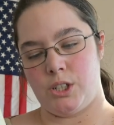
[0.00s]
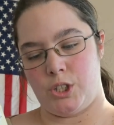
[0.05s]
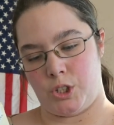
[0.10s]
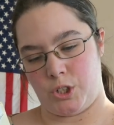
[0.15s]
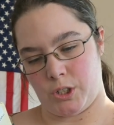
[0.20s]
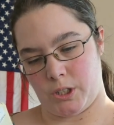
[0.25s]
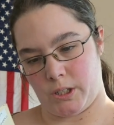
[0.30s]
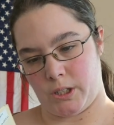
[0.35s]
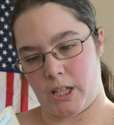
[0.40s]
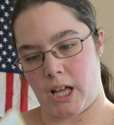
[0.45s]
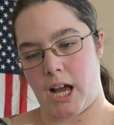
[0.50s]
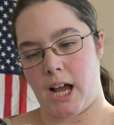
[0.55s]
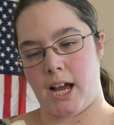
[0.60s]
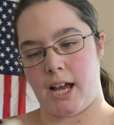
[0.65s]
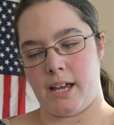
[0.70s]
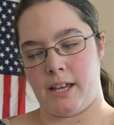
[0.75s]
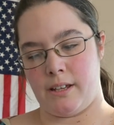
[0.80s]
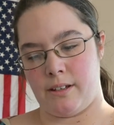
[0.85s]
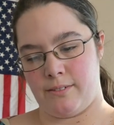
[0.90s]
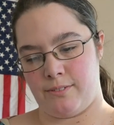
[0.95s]

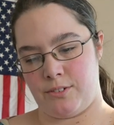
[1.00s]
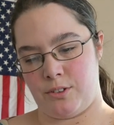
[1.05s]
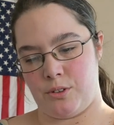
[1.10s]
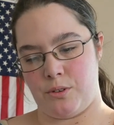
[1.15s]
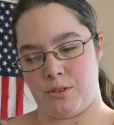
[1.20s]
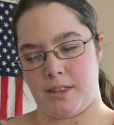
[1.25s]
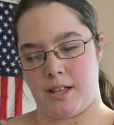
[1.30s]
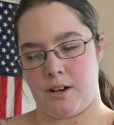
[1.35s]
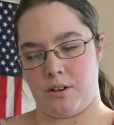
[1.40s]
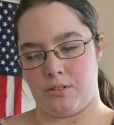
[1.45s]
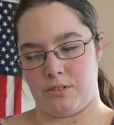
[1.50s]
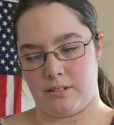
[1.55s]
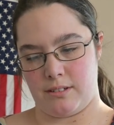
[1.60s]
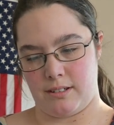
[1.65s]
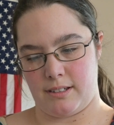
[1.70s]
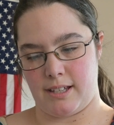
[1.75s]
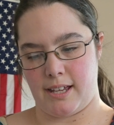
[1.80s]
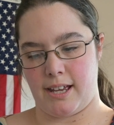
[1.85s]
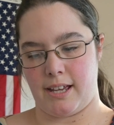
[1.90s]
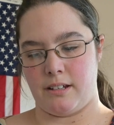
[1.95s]
July of
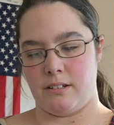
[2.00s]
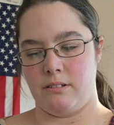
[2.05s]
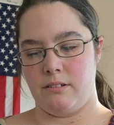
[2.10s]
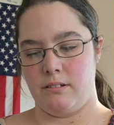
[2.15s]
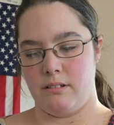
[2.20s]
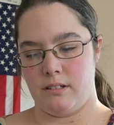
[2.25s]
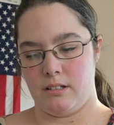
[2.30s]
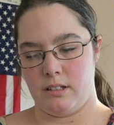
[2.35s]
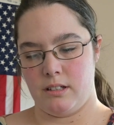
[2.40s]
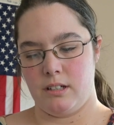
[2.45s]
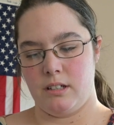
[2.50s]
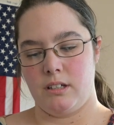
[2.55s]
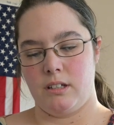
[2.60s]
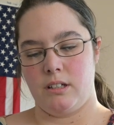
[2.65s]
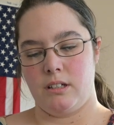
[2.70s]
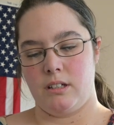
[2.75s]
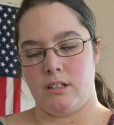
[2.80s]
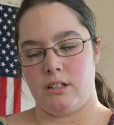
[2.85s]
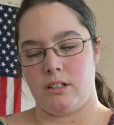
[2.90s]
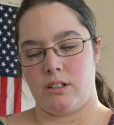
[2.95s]
2010.
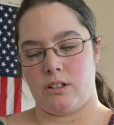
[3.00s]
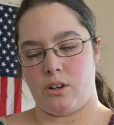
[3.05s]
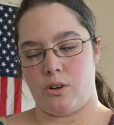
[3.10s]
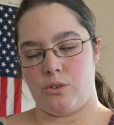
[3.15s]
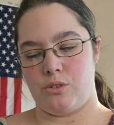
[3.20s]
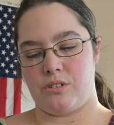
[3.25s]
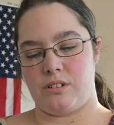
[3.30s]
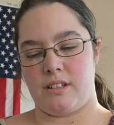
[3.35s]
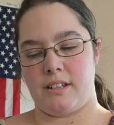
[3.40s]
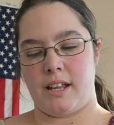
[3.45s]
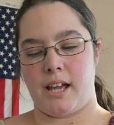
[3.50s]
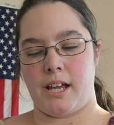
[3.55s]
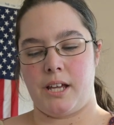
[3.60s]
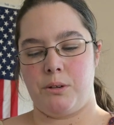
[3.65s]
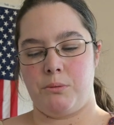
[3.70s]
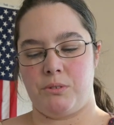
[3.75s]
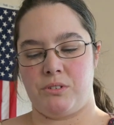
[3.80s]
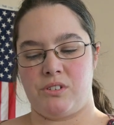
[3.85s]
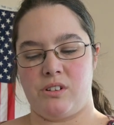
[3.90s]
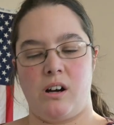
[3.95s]
Ghost
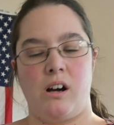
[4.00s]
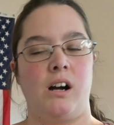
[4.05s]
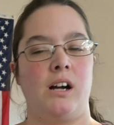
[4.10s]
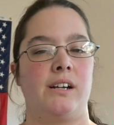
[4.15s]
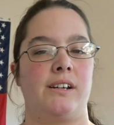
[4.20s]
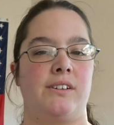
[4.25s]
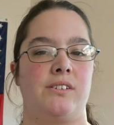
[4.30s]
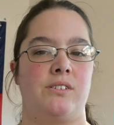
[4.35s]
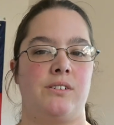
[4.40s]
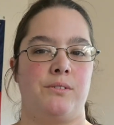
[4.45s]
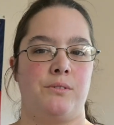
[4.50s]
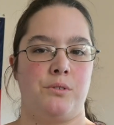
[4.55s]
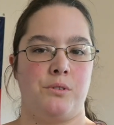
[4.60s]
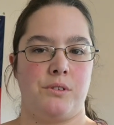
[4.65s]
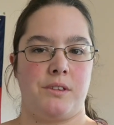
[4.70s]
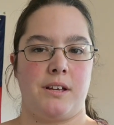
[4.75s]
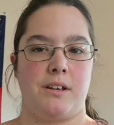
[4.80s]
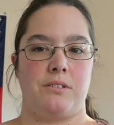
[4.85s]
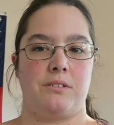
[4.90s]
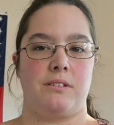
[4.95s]
Night was August of
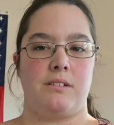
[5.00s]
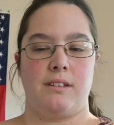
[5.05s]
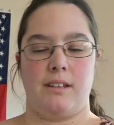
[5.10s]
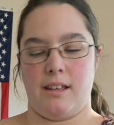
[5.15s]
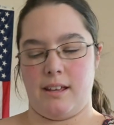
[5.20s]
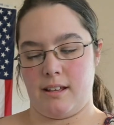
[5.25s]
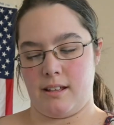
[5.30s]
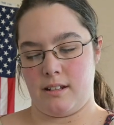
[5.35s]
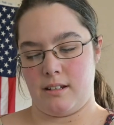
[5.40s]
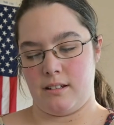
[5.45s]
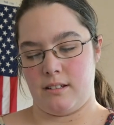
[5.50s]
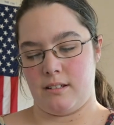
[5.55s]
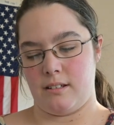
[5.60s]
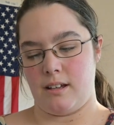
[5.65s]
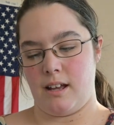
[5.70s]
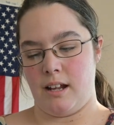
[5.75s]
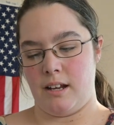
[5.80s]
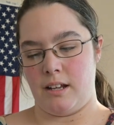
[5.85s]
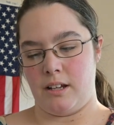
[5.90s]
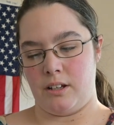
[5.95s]

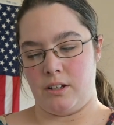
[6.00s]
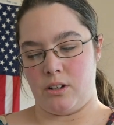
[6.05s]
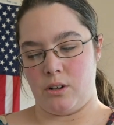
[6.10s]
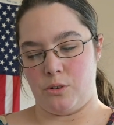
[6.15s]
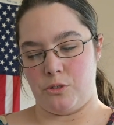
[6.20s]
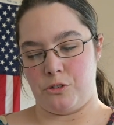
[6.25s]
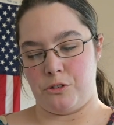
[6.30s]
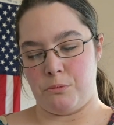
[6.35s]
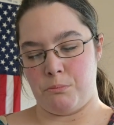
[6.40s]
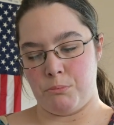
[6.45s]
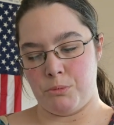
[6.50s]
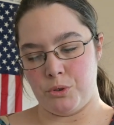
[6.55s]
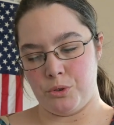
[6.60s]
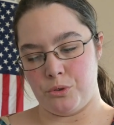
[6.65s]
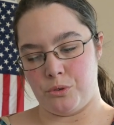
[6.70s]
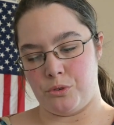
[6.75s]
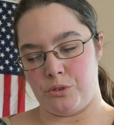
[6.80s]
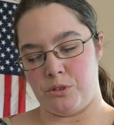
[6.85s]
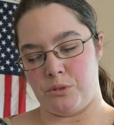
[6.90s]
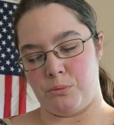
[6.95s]
2010, and then Ghost
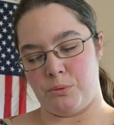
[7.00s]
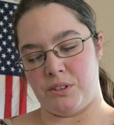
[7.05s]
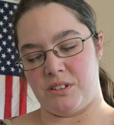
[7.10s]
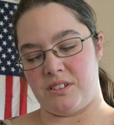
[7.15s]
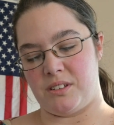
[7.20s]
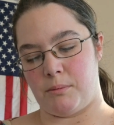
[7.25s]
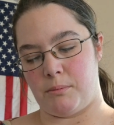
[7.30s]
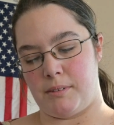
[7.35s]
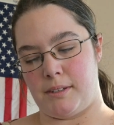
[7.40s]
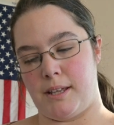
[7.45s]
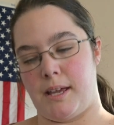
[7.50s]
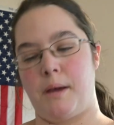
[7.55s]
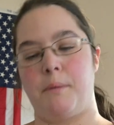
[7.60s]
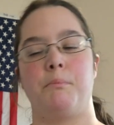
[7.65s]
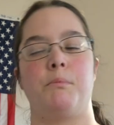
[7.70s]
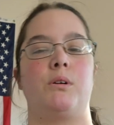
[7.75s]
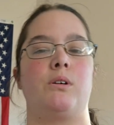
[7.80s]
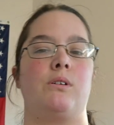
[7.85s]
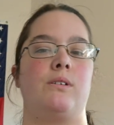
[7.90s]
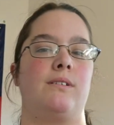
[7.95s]
Moon was
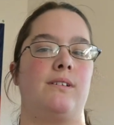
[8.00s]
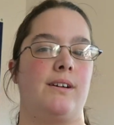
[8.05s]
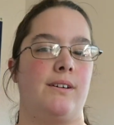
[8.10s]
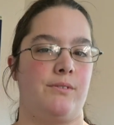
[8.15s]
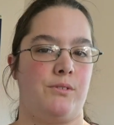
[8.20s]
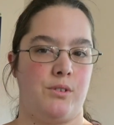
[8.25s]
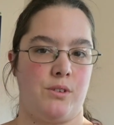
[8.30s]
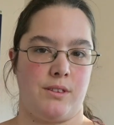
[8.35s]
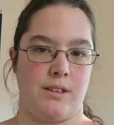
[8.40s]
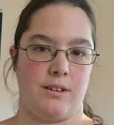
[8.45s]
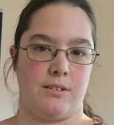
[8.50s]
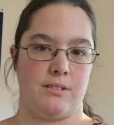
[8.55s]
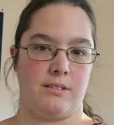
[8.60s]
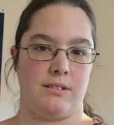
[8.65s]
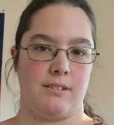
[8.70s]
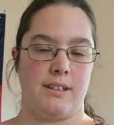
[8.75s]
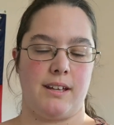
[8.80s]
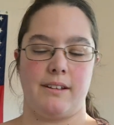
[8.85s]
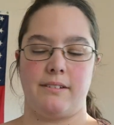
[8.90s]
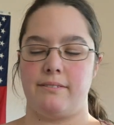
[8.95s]
September of
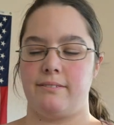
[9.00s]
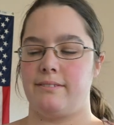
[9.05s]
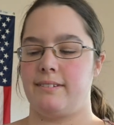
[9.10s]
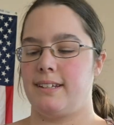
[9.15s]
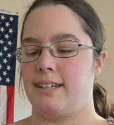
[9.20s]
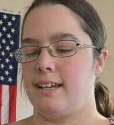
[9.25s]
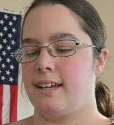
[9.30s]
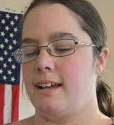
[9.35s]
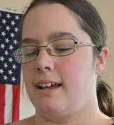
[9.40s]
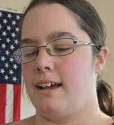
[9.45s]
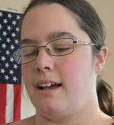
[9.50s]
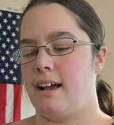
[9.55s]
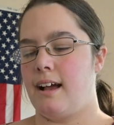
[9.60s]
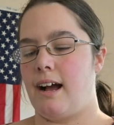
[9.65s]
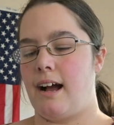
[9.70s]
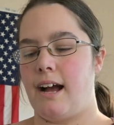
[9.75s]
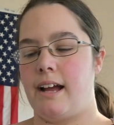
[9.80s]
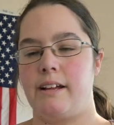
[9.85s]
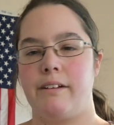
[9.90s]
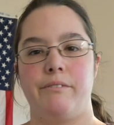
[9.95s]
2010.
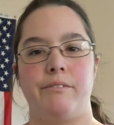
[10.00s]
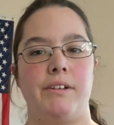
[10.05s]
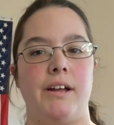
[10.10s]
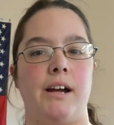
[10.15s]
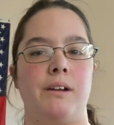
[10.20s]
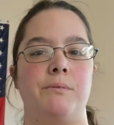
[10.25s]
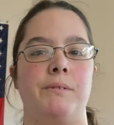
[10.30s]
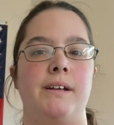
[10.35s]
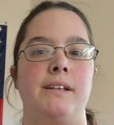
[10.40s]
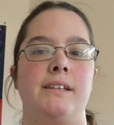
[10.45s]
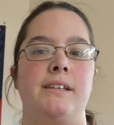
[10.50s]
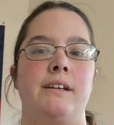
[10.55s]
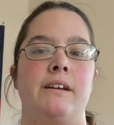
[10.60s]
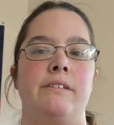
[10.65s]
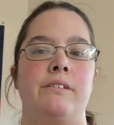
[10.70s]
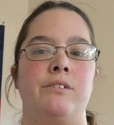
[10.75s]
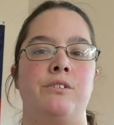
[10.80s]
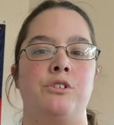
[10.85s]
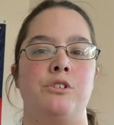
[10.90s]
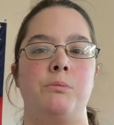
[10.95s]
I have not read the
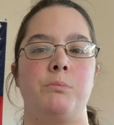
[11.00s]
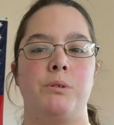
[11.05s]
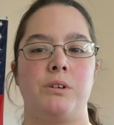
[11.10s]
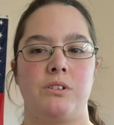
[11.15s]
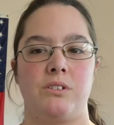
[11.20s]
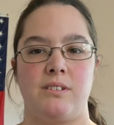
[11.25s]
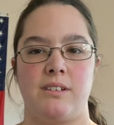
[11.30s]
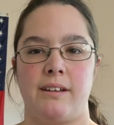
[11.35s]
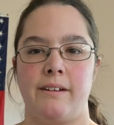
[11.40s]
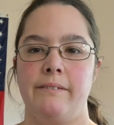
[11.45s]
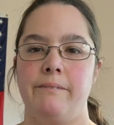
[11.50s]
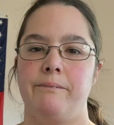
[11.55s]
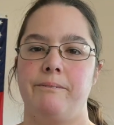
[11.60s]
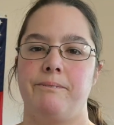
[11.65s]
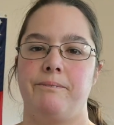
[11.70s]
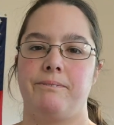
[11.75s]
other 2 books yet.